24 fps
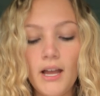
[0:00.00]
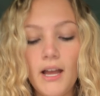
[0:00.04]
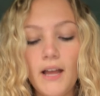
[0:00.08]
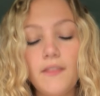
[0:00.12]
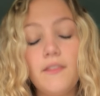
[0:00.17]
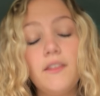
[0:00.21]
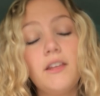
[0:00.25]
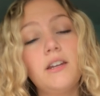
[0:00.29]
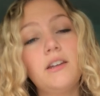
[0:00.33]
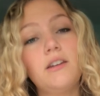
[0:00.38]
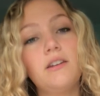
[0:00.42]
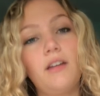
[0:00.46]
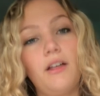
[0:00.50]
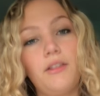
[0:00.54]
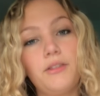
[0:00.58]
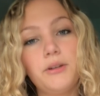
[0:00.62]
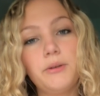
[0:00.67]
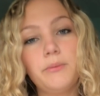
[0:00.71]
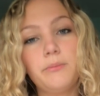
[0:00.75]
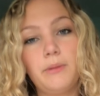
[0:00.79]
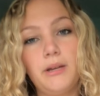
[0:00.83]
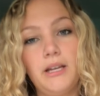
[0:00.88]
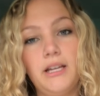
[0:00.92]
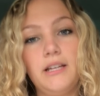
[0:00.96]
And then
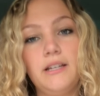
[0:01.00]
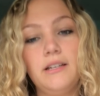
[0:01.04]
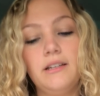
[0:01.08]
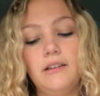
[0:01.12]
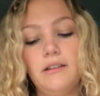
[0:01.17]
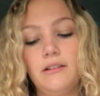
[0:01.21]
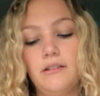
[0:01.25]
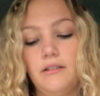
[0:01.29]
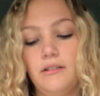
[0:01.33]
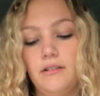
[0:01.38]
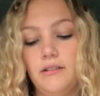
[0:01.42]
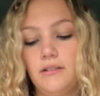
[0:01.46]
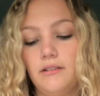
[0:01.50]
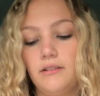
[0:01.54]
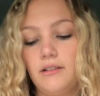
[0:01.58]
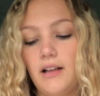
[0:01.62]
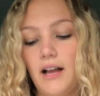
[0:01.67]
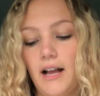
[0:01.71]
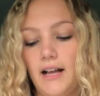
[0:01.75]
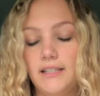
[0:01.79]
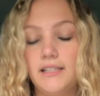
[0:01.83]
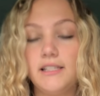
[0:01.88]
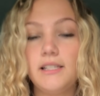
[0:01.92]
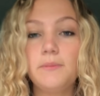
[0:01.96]
another main
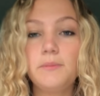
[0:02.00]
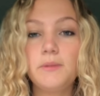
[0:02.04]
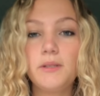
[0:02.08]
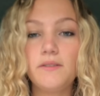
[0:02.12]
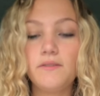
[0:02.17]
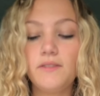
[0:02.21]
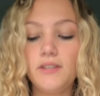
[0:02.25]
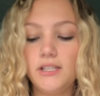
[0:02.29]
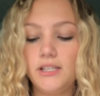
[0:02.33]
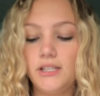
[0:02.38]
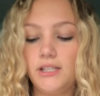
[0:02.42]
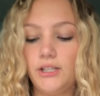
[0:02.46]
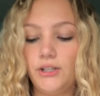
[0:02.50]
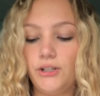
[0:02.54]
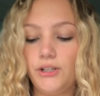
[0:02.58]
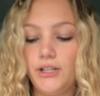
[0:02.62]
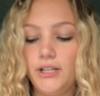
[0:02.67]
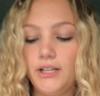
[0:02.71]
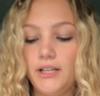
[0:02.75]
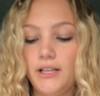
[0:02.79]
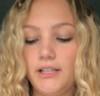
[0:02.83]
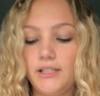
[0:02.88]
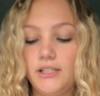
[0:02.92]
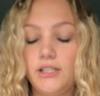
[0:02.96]
concept of this
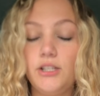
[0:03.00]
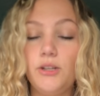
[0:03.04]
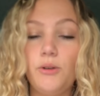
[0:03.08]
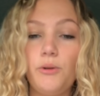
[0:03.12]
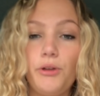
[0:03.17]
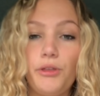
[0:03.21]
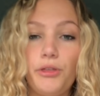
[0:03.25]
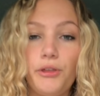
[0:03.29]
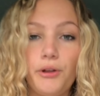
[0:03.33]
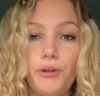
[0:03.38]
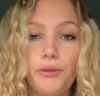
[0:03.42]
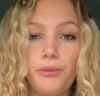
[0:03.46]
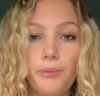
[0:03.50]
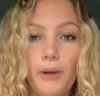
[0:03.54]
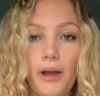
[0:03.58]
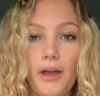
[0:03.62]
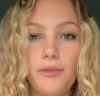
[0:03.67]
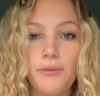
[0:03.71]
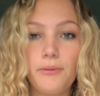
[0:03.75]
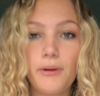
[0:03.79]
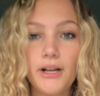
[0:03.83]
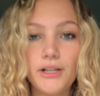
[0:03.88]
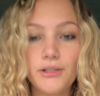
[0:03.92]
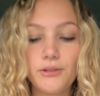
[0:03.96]
theory has to do with your
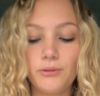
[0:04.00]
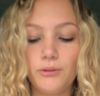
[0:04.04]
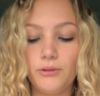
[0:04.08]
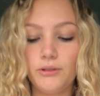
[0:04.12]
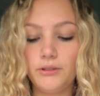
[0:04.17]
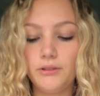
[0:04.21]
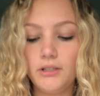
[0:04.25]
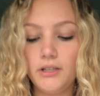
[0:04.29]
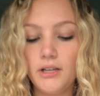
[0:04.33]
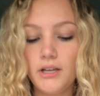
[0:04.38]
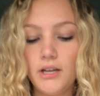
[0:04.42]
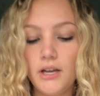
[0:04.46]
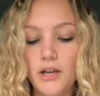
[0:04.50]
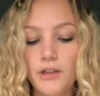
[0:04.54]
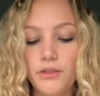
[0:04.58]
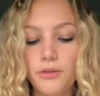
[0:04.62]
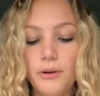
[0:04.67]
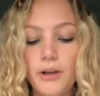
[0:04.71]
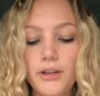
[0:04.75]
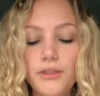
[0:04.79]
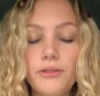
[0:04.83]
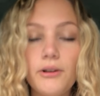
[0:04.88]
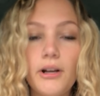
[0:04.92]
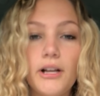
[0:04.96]
threat threshold.
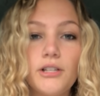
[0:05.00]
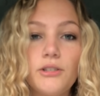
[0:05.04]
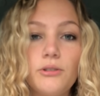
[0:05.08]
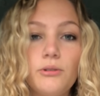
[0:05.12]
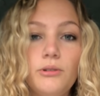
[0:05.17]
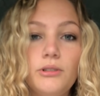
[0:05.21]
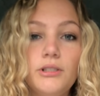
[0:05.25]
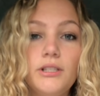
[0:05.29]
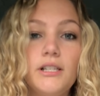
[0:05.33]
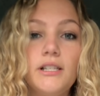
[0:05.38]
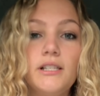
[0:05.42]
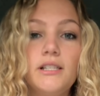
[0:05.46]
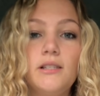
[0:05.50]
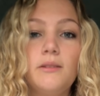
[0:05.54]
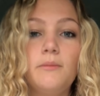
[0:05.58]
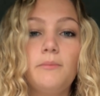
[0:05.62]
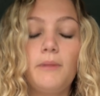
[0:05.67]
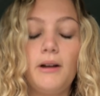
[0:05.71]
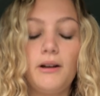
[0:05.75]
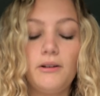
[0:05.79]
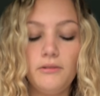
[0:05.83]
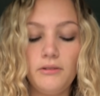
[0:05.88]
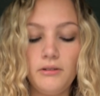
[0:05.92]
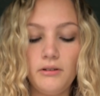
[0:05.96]
Threat threshold is the
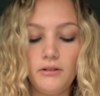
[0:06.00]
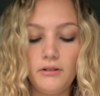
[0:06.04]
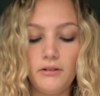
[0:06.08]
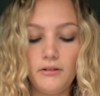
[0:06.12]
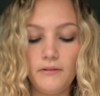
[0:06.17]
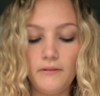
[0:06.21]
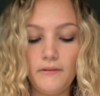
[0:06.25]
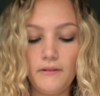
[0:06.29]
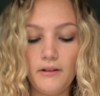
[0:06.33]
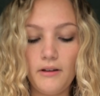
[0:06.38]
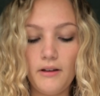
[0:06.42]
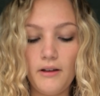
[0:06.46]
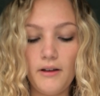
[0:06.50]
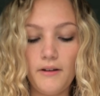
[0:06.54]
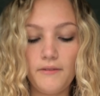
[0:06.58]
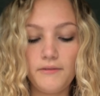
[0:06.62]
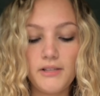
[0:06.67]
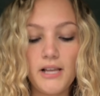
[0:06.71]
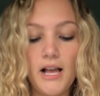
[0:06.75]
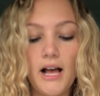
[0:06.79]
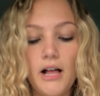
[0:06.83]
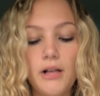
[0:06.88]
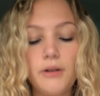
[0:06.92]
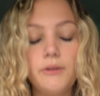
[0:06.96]
amount of
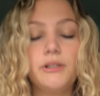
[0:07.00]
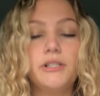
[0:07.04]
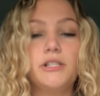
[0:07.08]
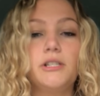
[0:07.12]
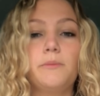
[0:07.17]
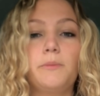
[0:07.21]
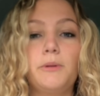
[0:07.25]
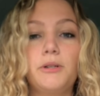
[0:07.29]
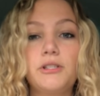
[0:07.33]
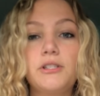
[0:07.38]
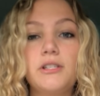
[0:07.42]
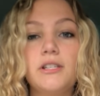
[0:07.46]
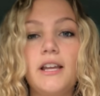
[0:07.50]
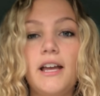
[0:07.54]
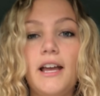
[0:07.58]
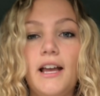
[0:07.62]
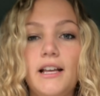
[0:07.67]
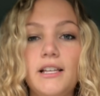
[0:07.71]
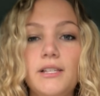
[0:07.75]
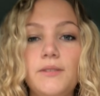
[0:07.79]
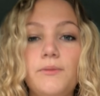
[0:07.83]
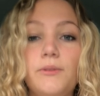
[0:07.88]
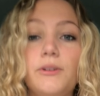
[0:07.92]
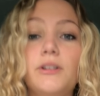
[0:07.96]
tolerance a person
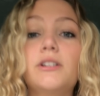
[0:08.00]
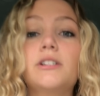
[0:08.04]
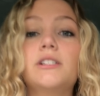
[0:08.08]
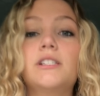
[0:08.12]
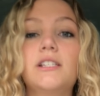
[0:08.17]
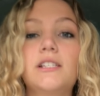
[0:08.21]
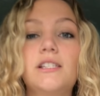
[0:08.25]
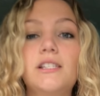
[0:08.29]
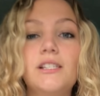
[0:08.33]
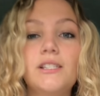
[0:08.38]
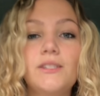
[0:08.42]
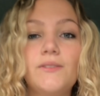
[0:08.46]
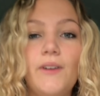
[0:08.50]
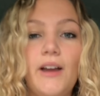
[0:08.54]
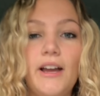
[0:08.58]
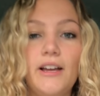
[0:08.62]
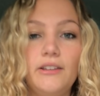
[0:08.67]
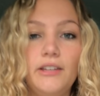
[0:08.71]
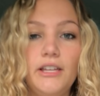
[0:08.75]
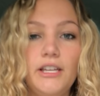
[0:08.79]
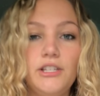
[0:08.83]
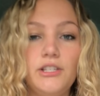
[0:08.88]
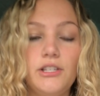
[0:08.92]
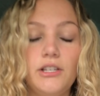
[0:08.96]
has for a distance
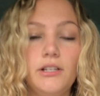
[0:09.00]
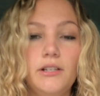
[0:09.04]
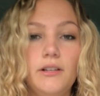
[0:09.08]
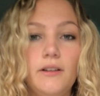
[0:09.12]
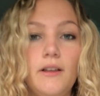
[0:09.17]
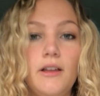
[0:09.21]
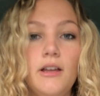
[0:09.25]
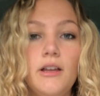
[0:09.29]
violation.